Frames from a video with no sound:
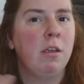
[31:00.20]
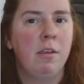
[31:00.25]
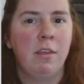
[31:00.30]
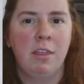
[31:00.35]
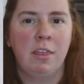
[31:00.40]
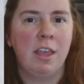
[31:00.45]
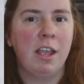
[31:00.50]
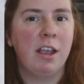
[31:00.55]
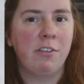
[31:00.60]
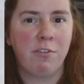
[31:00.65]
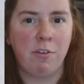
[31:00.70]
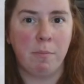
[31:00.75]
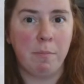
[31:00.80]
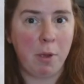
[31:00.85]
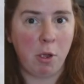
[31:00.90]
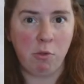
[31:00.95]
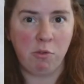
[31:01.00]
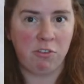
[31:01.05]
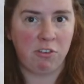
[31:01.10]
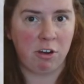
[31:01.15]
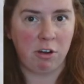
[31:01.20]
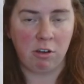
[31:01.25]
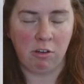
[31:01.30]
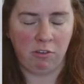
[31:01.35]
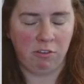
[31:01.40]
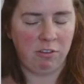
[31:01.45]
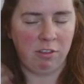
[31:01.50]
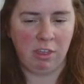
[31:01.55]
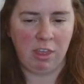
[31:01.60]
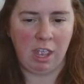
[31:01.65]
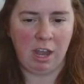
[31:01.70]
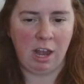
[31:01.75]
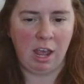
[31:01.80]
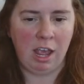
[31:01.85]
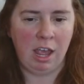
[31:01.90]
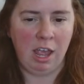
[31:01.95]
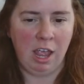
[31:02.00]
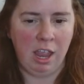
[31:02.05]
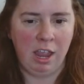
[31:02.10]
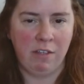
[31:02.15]
things from posters that
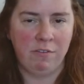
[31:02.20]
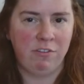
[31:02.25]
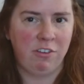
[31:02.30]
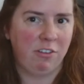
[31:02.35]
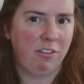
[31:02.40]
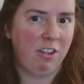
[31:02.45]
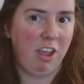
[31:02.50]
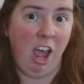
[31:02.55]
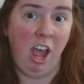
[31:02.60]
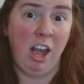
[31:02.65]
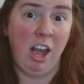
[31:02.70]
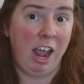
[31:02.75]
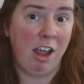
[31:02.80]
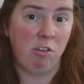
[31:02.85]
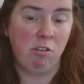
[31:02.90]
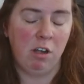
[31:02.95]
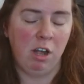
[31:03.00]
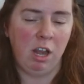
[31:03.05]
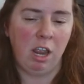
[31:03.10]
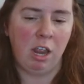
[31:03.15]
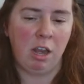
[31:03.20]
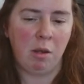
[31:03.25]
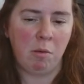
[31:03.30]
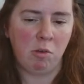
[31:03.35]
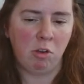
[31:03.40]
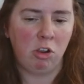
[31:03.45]
I have just cut out and